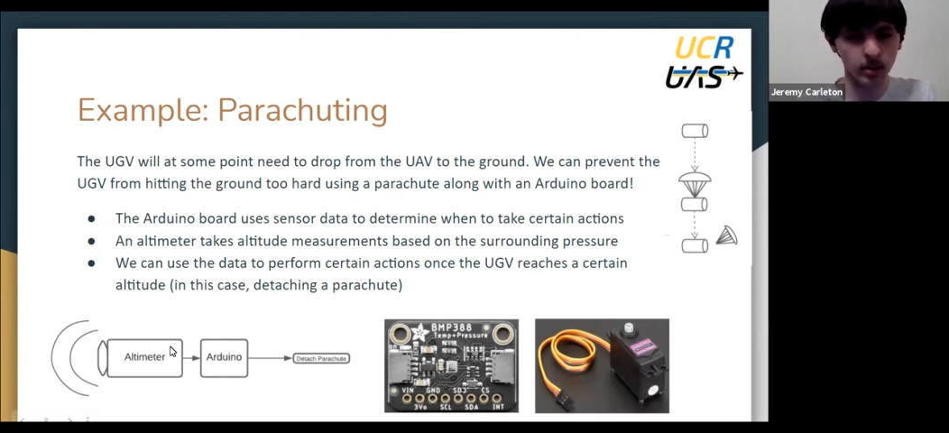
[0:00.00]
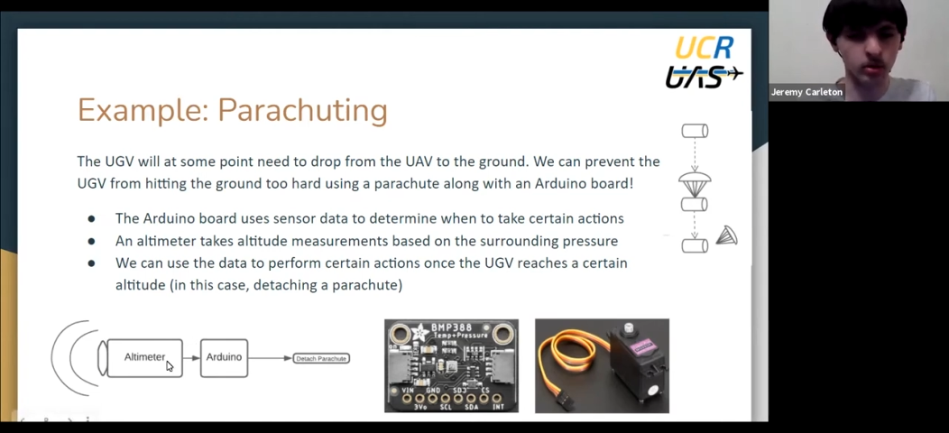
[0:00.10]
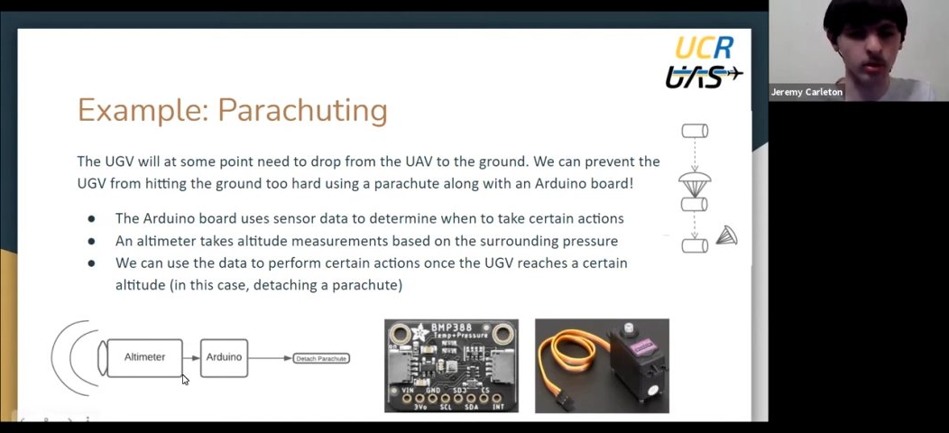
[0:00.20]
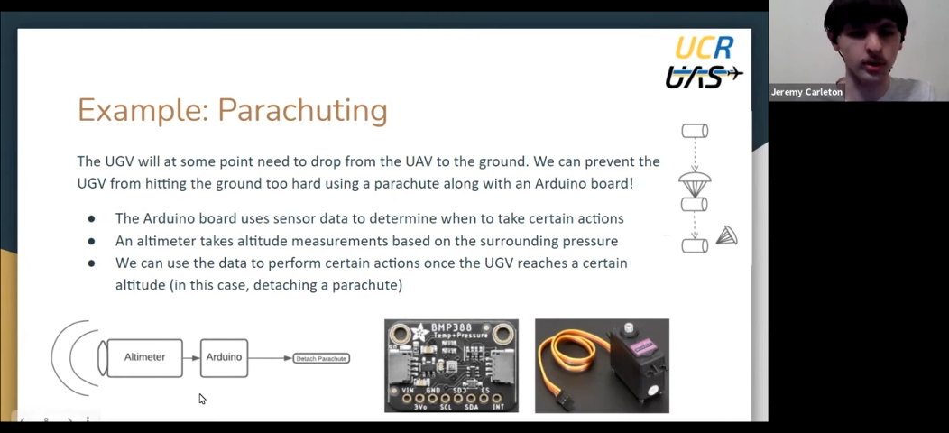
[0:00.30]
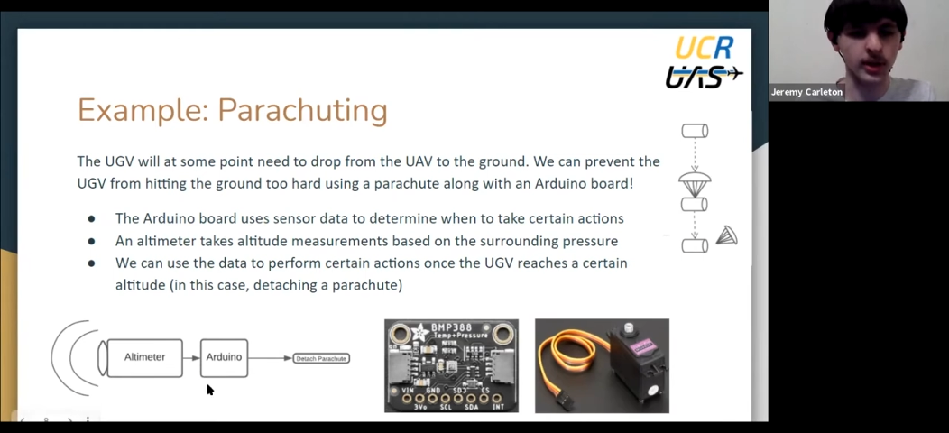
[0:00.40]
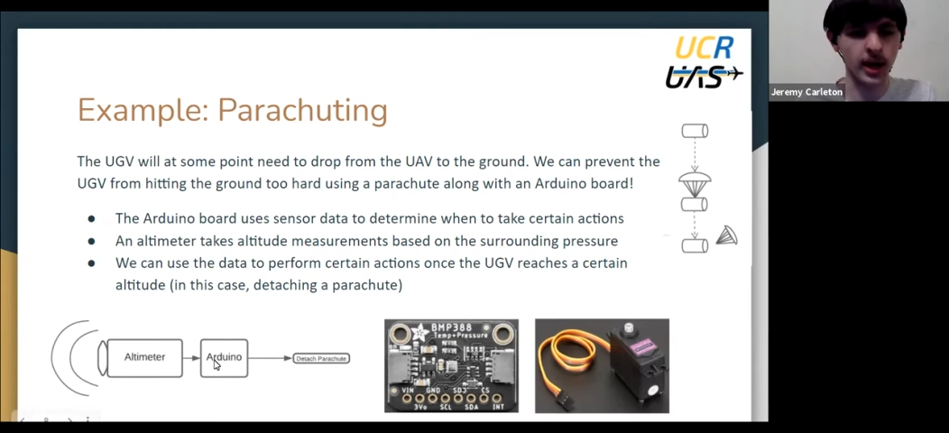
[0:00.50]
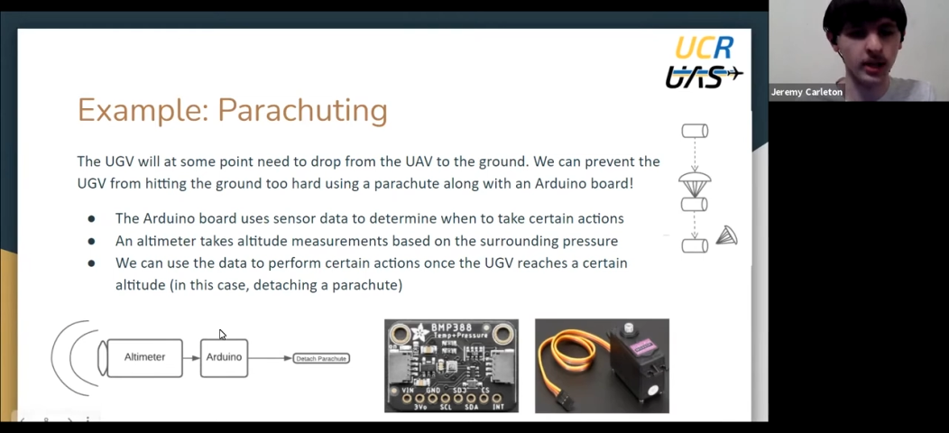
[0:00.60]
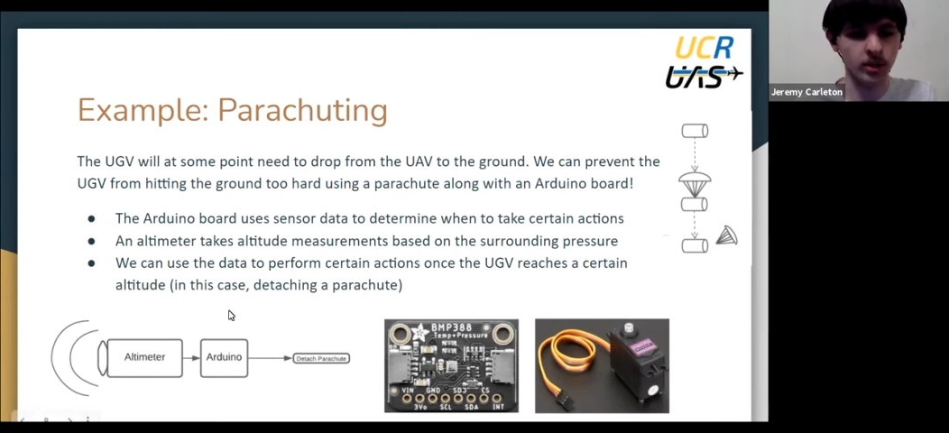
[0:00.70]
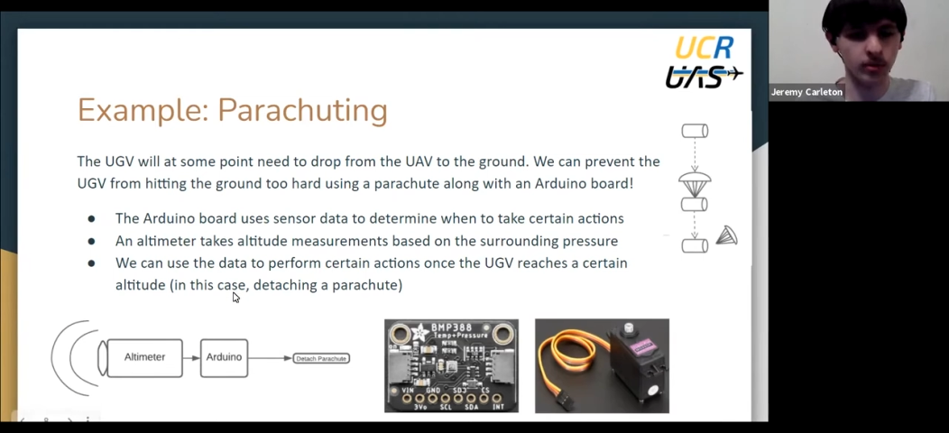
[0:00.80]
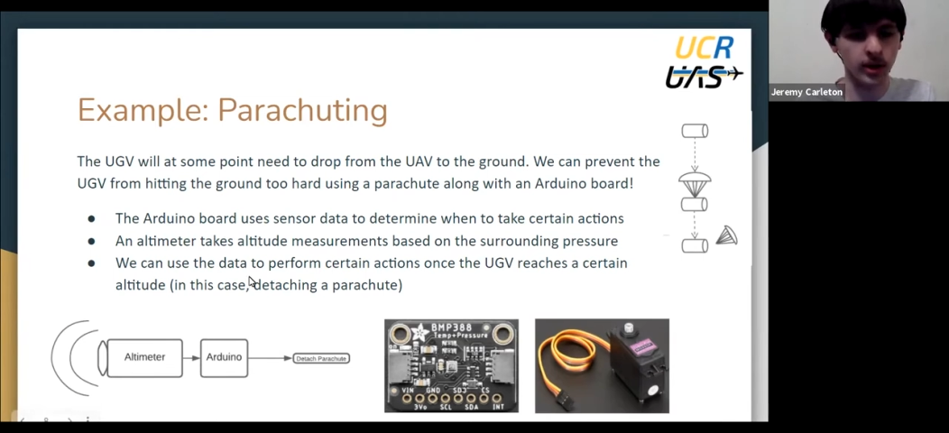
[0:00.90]
controls
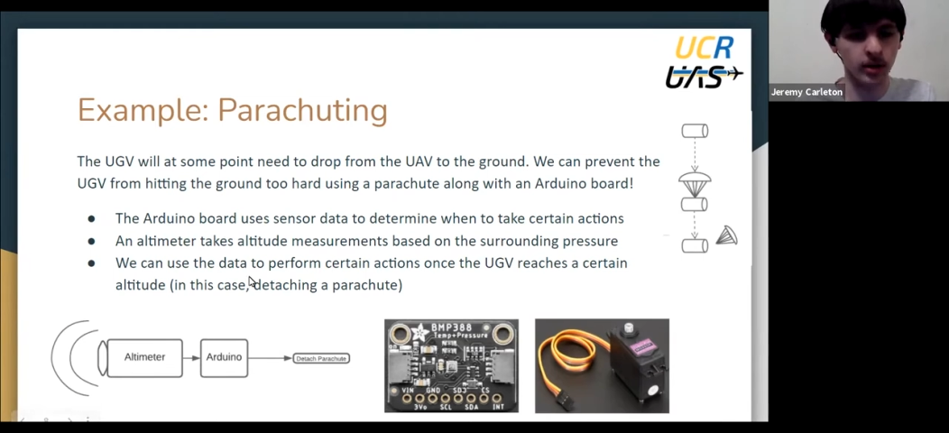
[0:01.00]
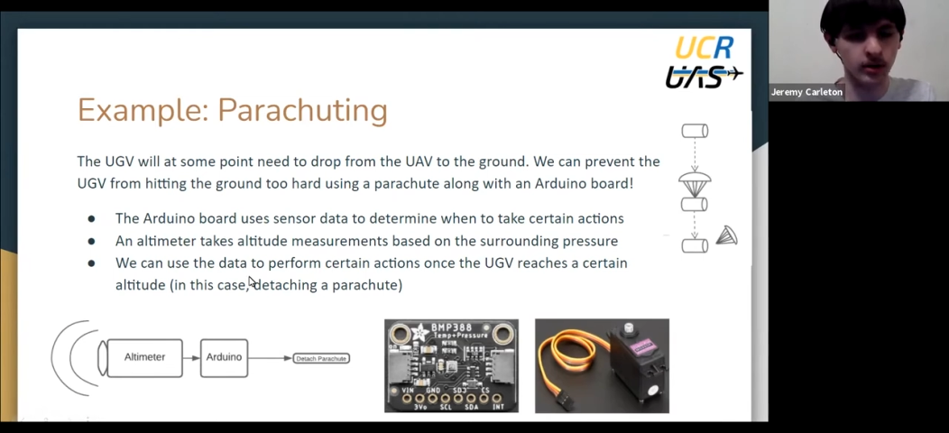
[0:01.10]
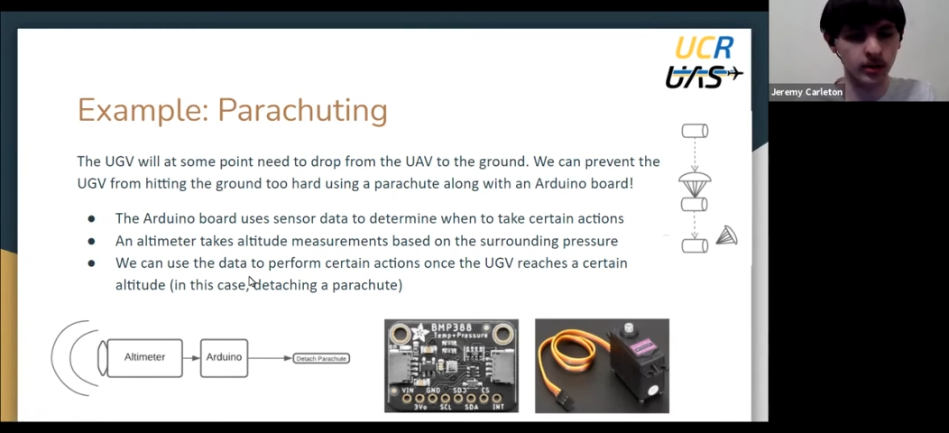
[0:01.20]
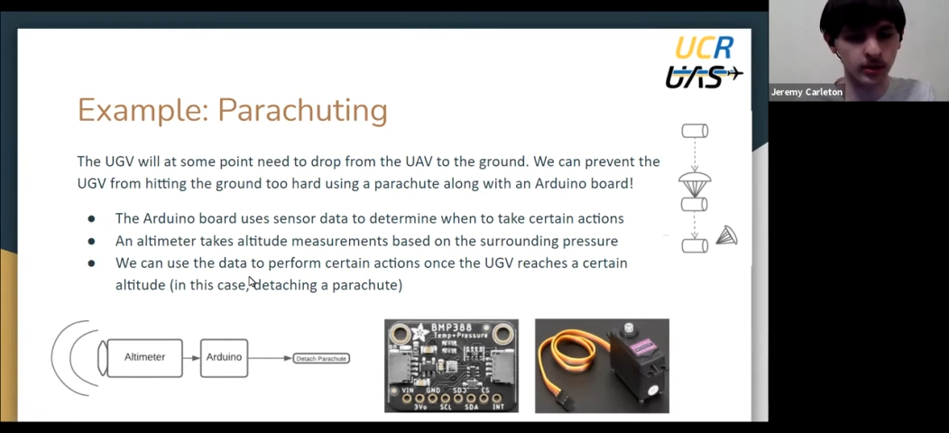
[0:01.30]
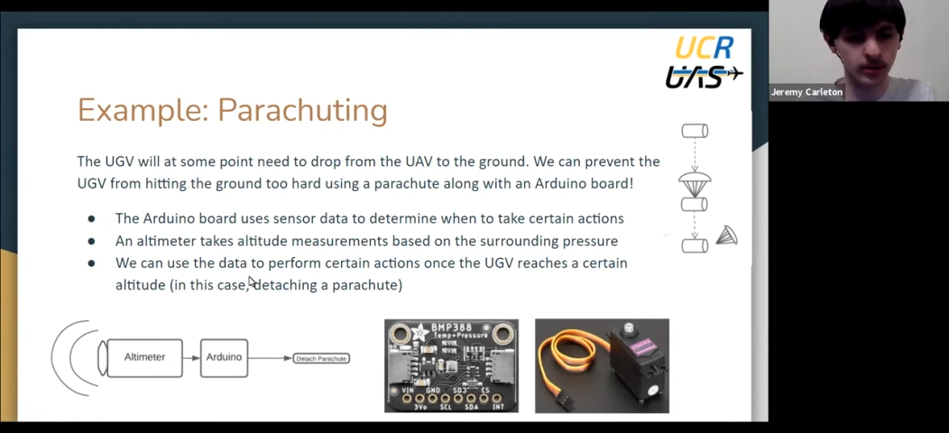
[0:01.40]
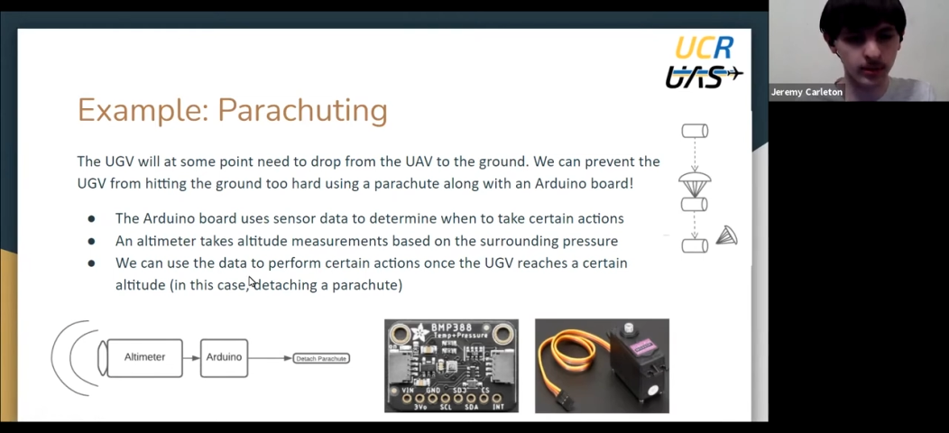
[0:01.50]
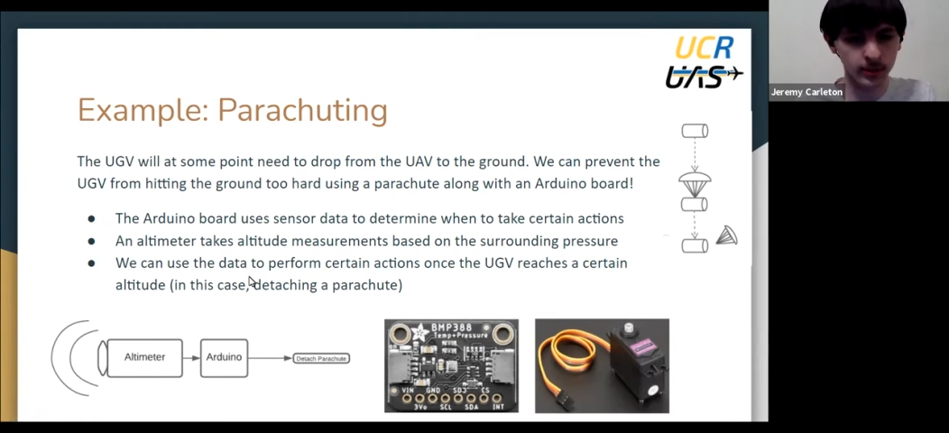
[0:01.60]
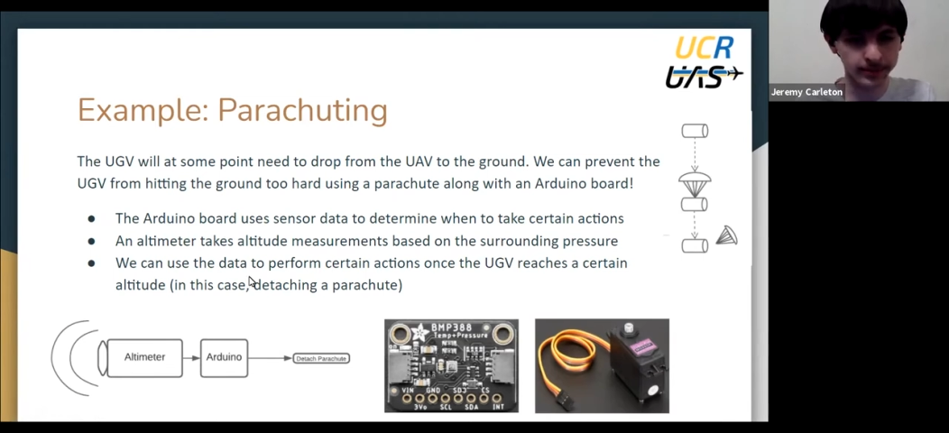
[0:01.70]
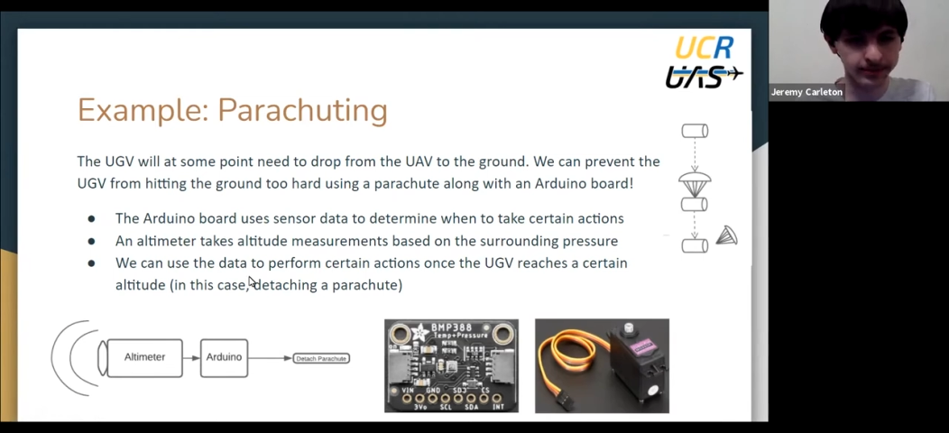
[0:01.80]
actuators.